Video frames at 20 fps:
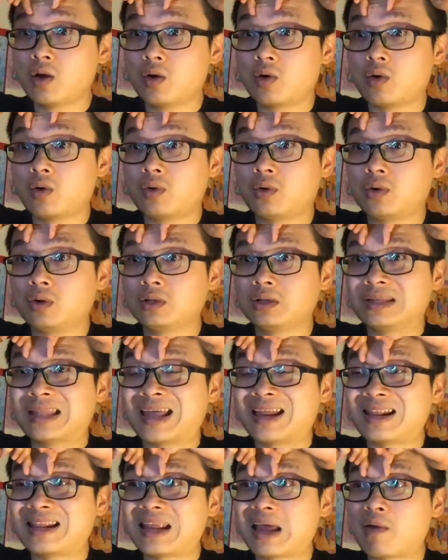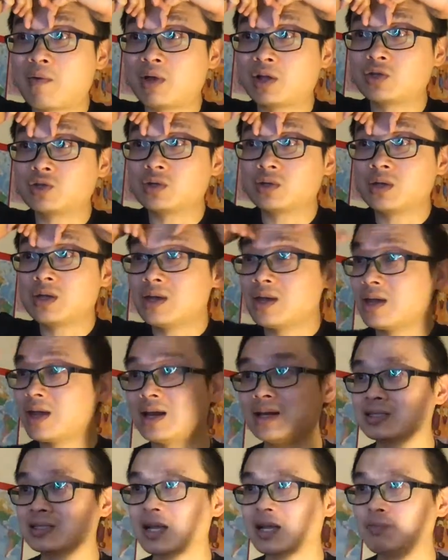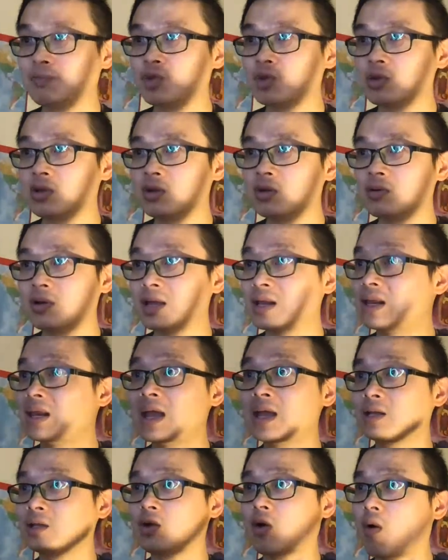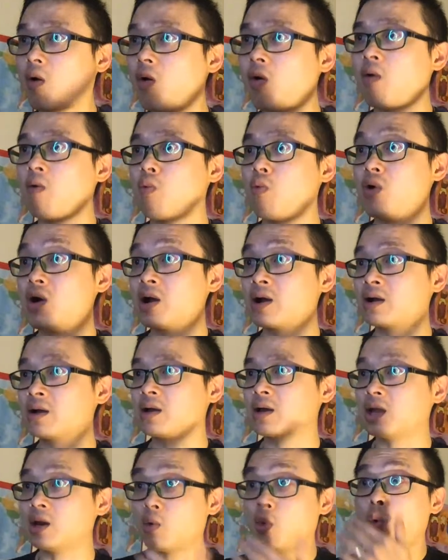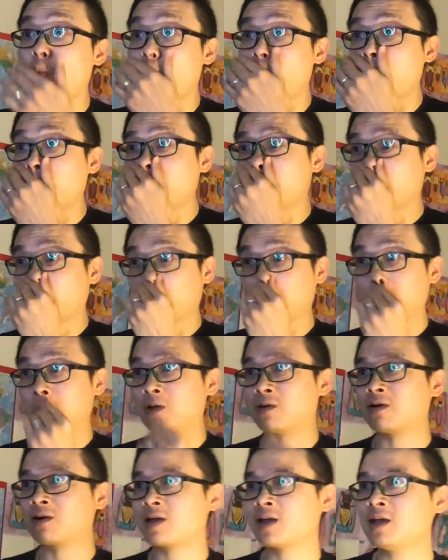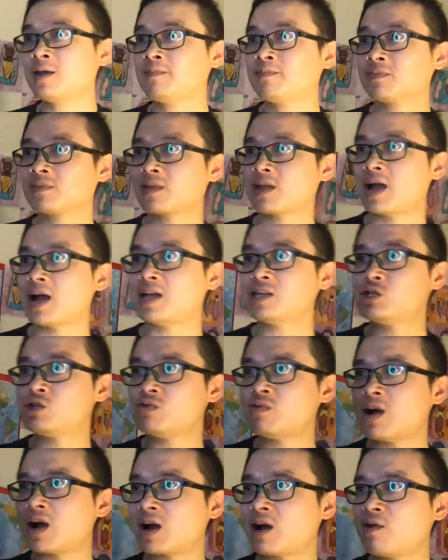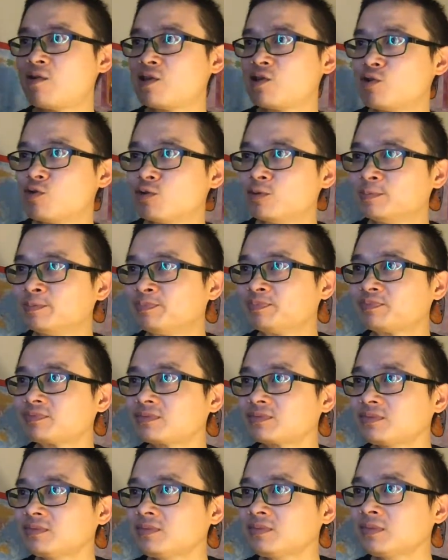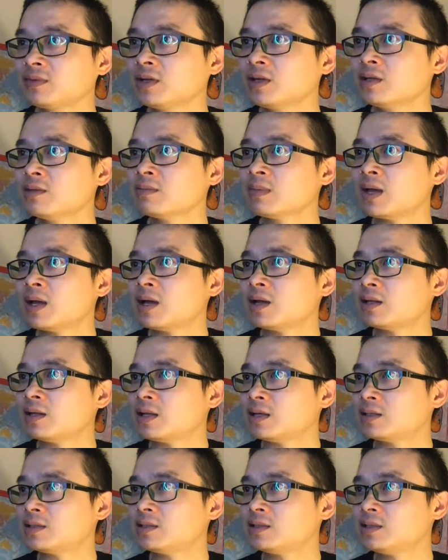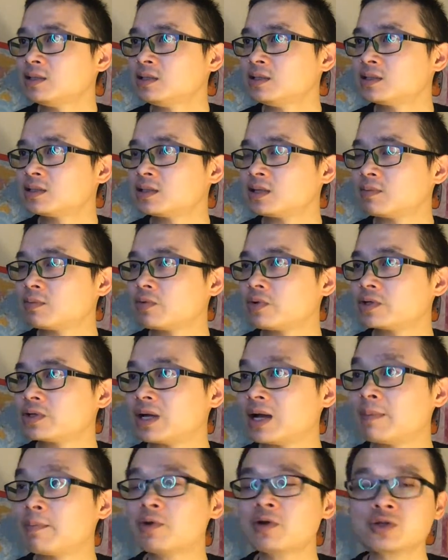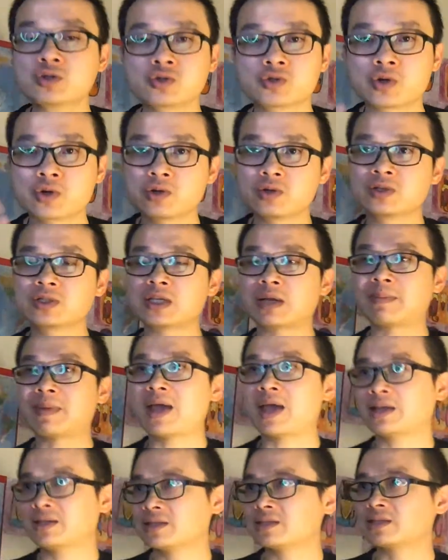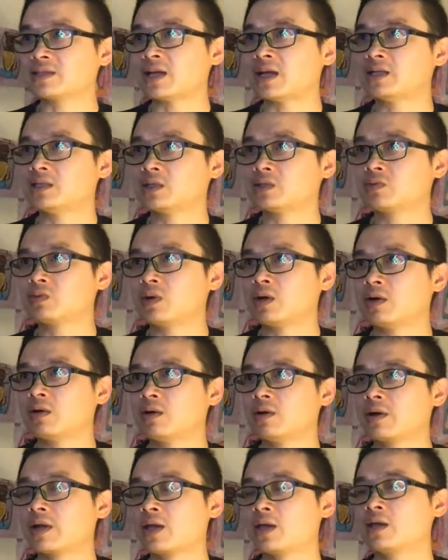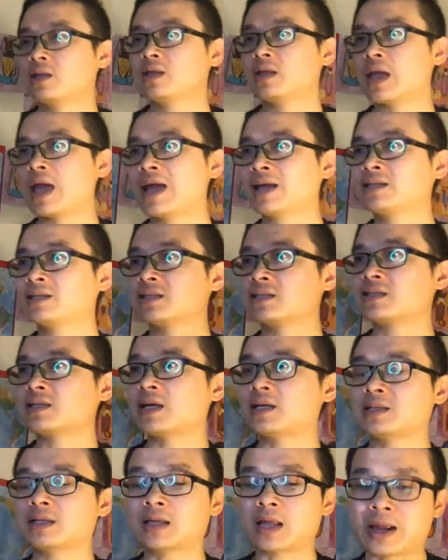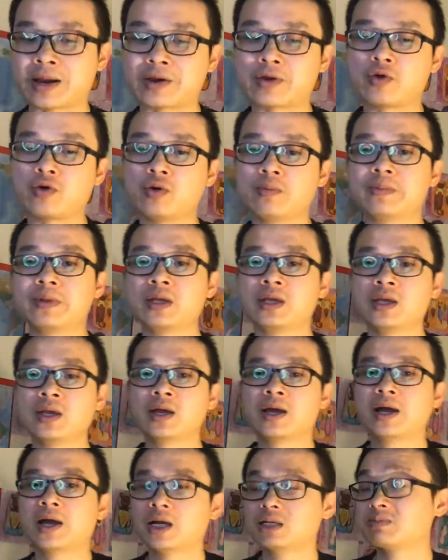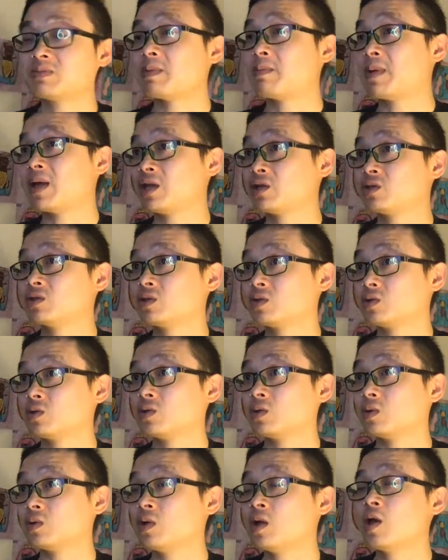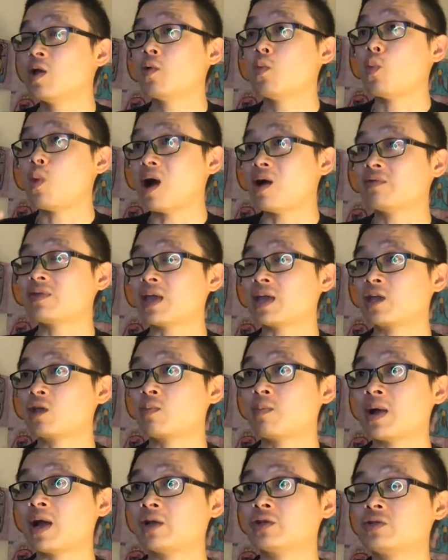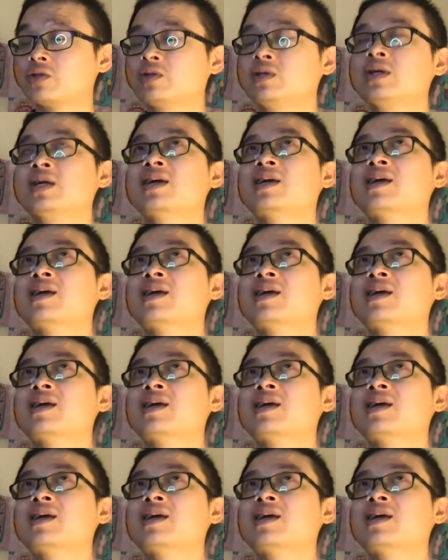or that direction, and it's up to you, and that all work. It will work for you. Okay. Hi Chirag, how are you? Let's see some questions. I'm going to show you some exercise as well. Okay, the exercise that I normally ask my patient to do while the acupuncture,